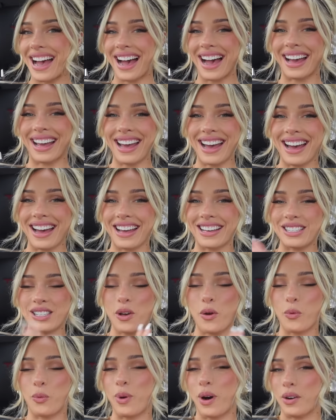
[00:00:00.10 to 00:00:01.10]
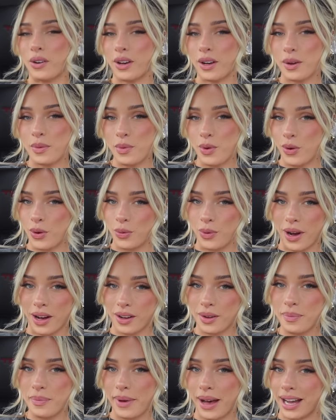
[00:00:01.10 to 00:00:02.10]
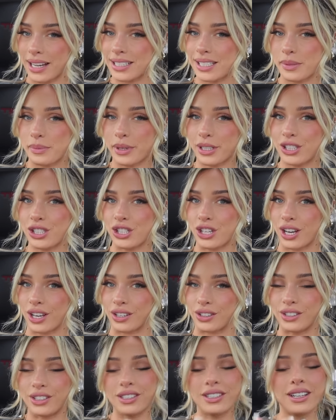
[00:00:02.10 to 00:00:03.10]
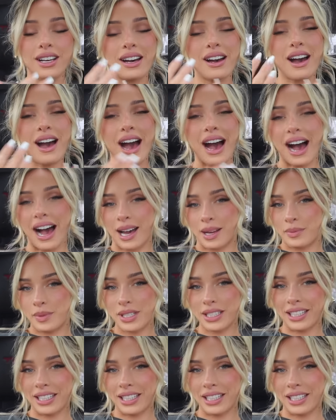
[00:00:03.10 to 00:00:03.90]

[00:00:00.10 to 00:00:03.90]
Hi guys, welcome or welcome back to my channel. I'm